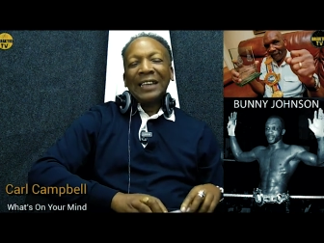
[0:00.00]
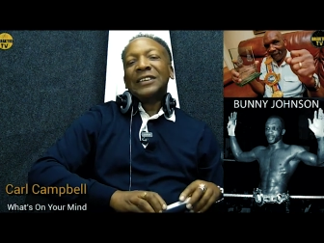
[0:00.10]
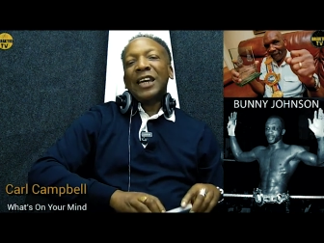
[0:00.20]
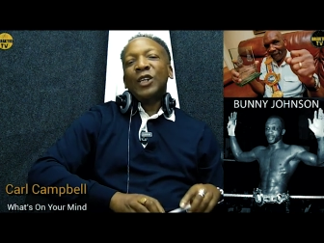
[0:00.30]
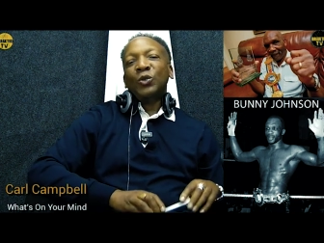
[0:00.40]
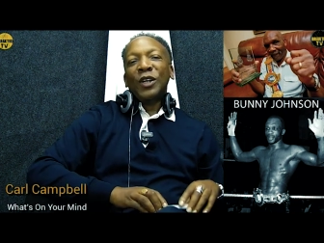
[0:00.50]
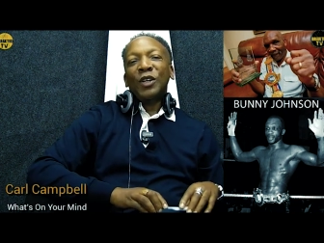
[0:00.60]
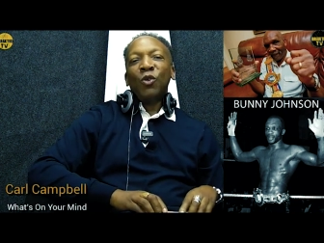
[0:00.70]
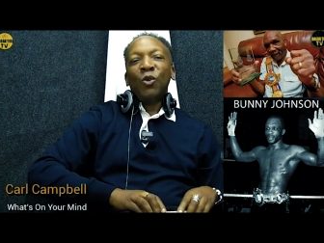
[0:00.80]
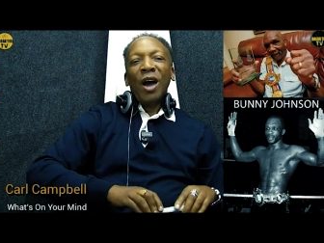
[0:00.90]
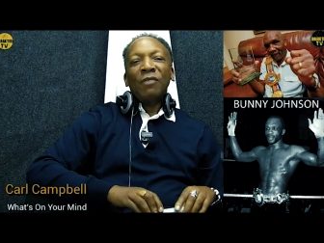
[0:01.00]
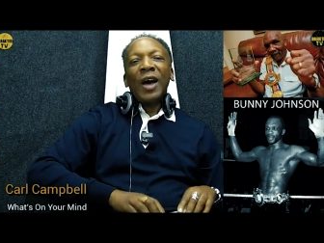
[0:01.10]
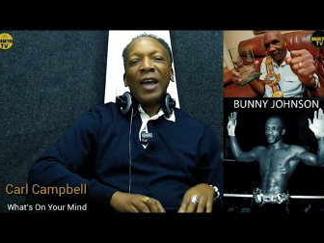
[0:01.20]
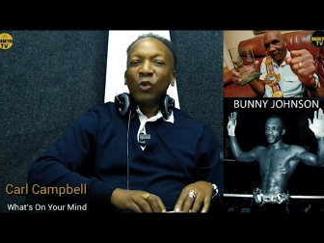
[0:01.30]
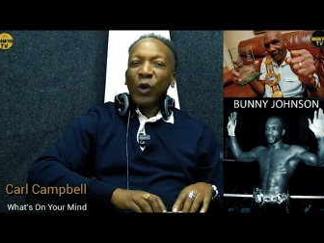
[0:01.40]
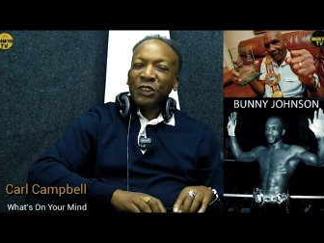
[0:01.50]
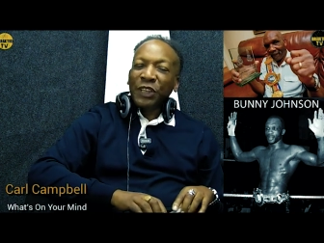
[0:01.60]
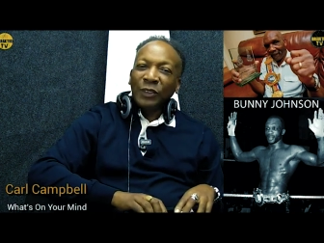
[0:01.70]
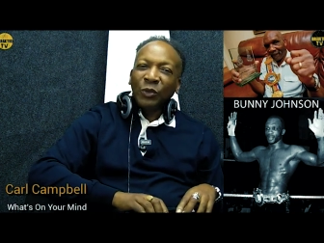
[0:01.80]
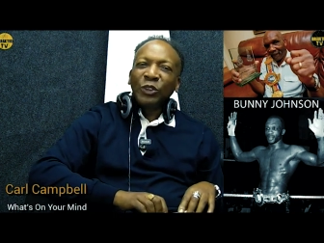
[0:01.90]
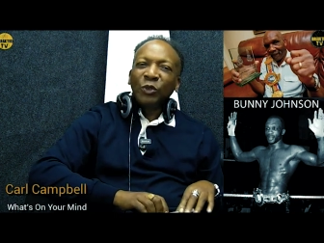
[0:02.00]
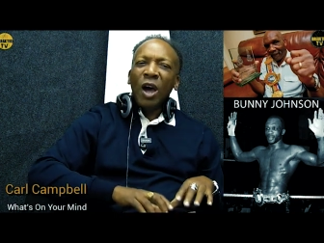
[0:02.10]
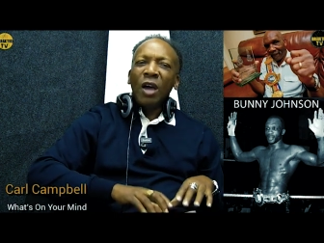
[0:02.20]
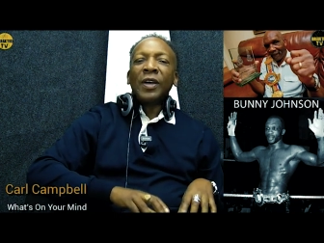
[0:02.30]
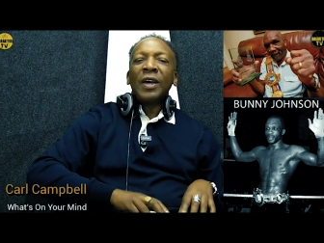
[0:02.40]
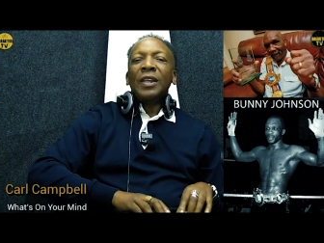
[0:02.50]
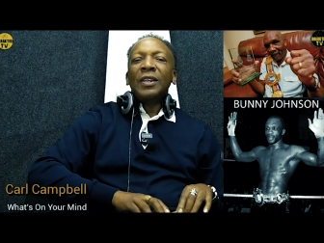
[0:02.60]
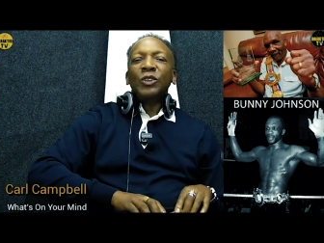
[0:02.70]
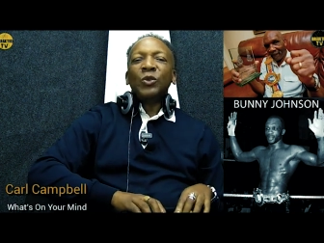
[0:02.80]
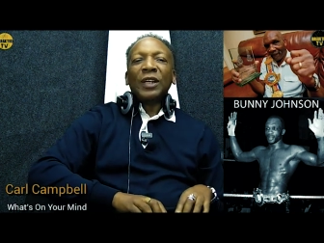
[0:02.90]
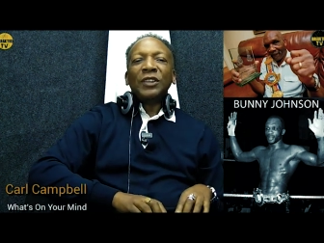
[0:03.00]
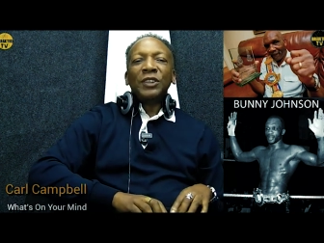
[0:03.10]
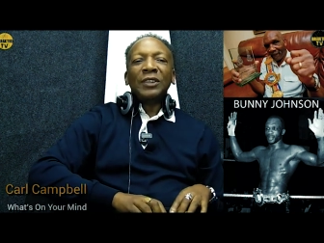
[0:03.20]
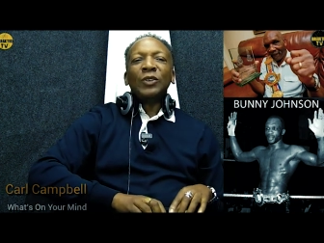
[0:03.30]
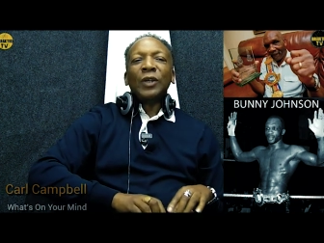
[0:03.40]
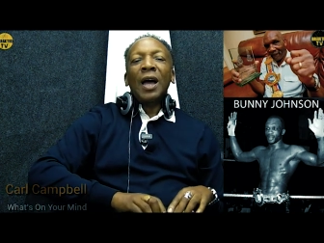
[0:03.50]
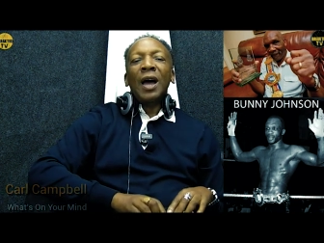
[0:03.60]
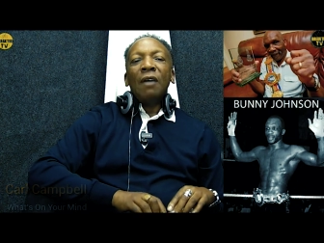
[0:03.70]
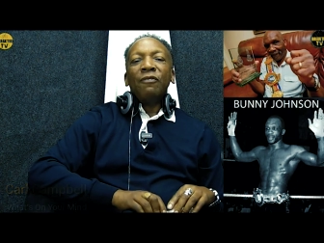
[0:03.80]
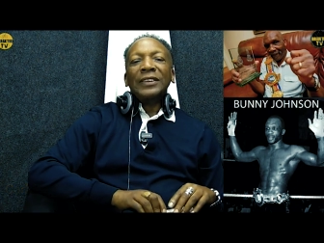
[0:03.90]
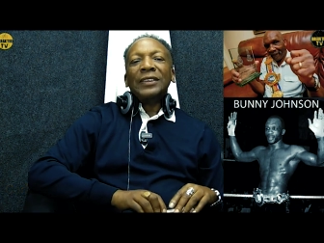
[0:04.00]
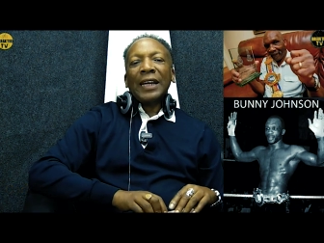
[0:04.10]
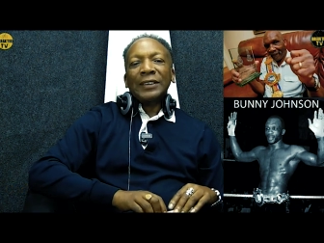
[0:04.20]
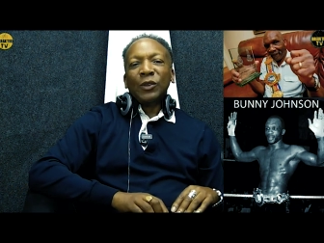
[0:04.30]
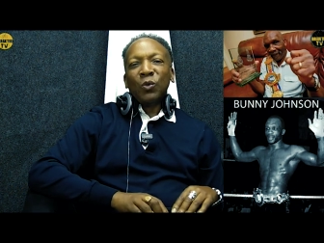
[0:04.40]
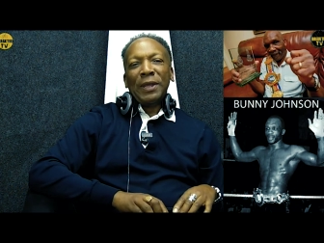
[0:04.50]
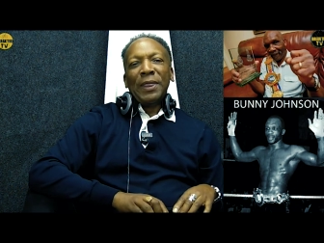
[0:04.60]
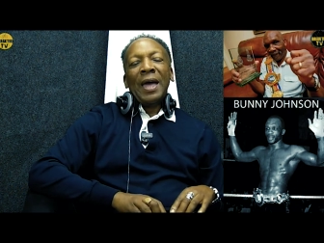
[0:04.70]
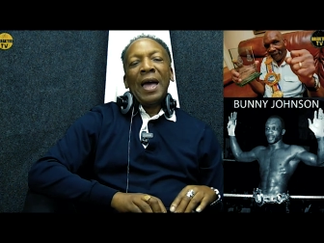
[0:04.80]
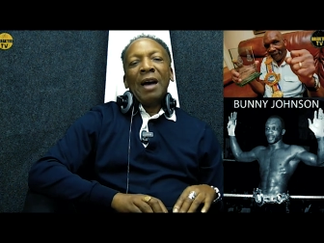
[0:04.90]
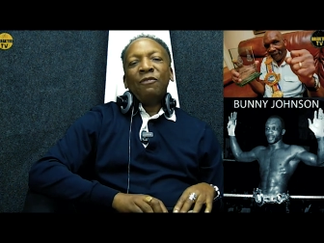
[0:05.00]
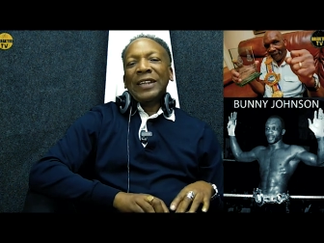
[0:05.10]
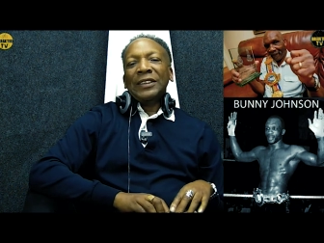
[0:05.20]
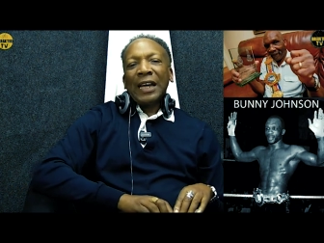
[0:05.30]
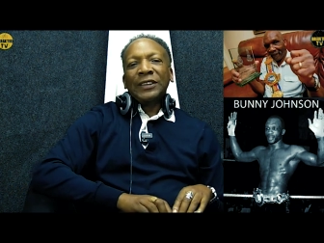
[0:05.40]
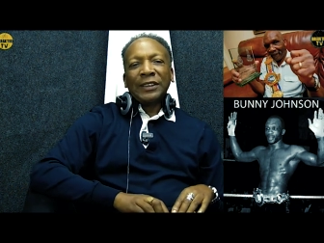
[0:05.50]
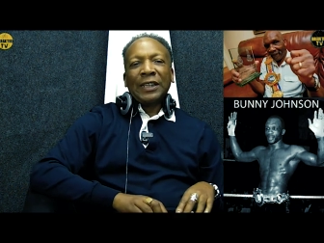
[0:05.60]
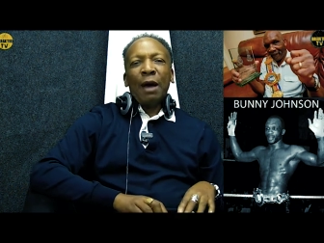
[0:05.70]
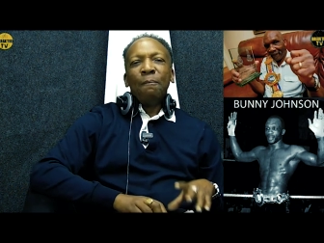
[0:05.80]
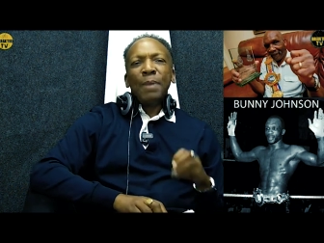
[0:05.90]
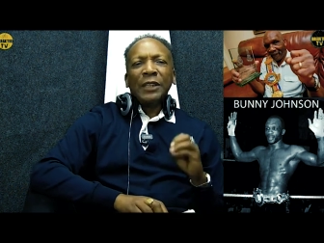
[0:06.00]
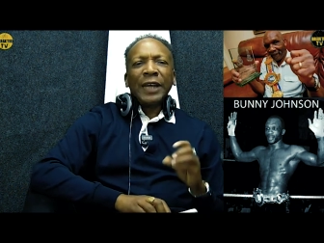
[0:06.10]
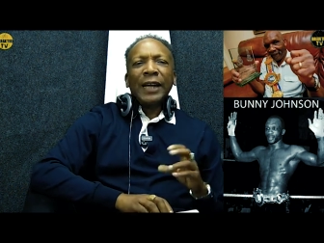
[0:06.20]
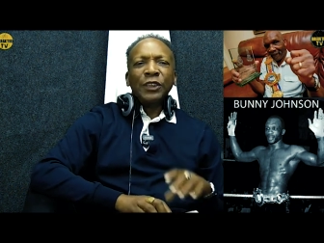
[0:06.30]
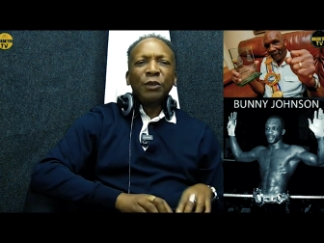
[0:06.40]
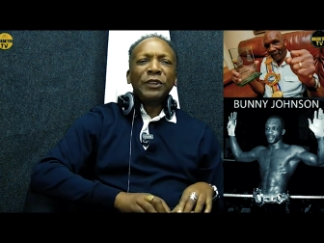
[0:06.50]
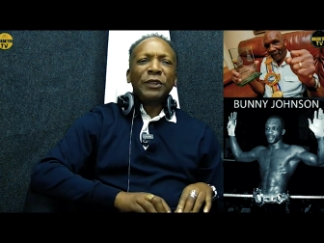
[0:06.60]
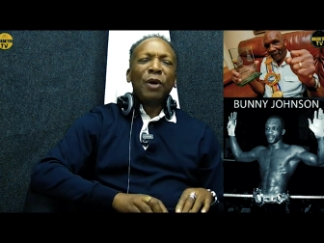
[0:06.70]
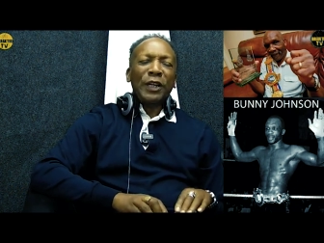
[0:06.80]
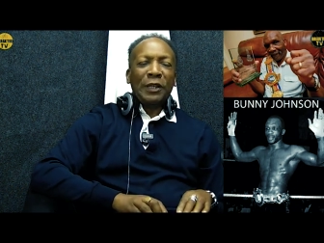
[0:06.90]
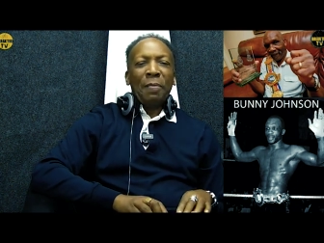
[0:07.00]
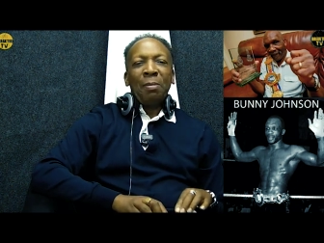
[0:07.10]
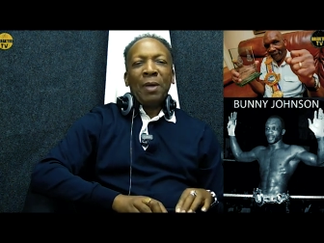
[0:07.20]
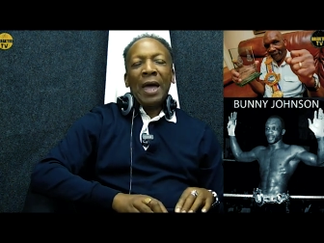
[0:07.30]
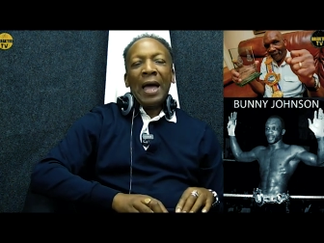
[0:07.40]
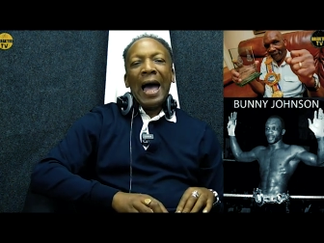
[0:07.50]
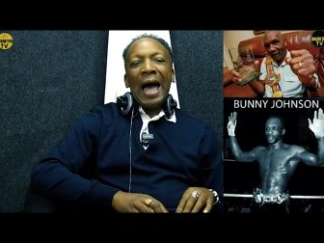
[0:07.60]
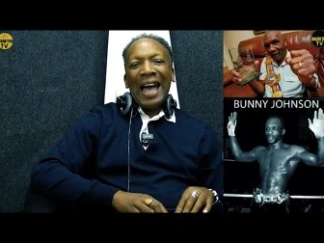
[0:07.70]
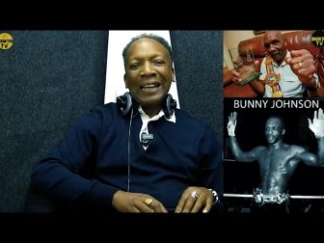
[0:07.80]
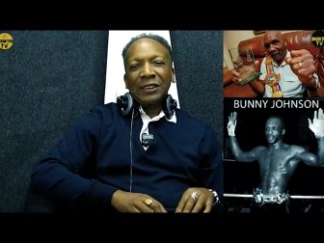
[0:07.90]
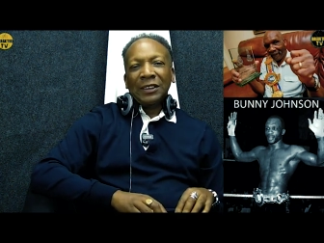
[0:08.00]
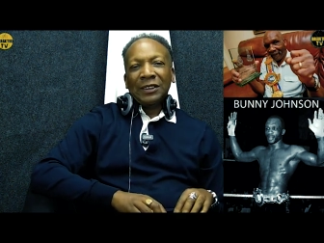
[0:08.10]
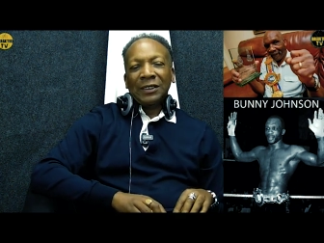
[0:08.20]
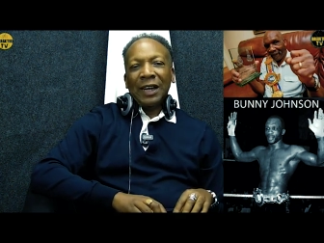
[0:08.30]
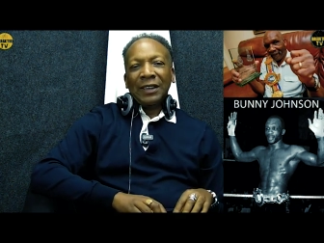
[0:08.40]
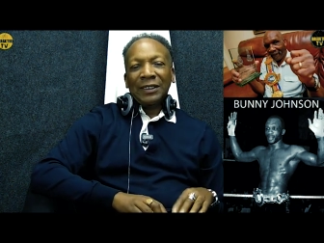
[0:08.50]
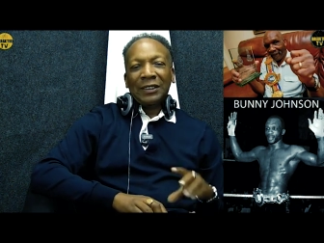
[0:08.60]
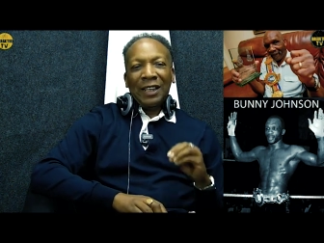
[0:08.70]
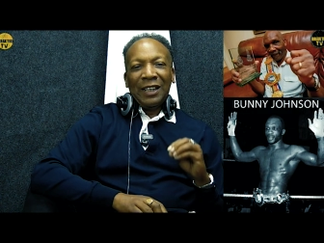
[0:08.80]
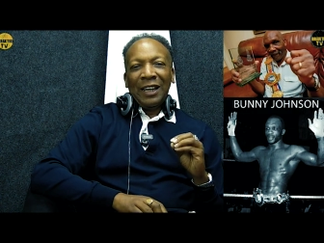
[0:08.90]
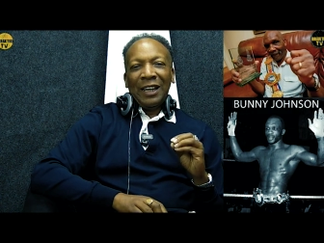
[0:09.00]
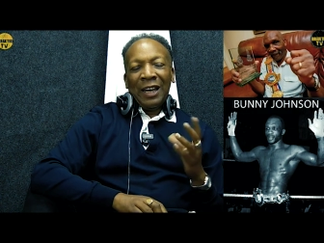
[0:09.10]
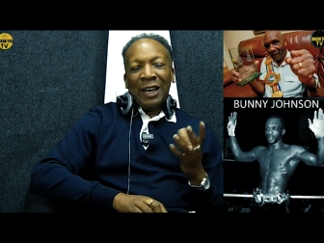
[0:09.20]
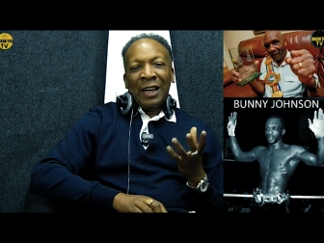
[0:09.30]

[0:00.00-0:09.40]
And as I say, his wonderful wife. Had a great chat with his wife this week, and she's actually a fantastic woman. Fantastic. And big shout out to you, Mr. Bunny. And as I say,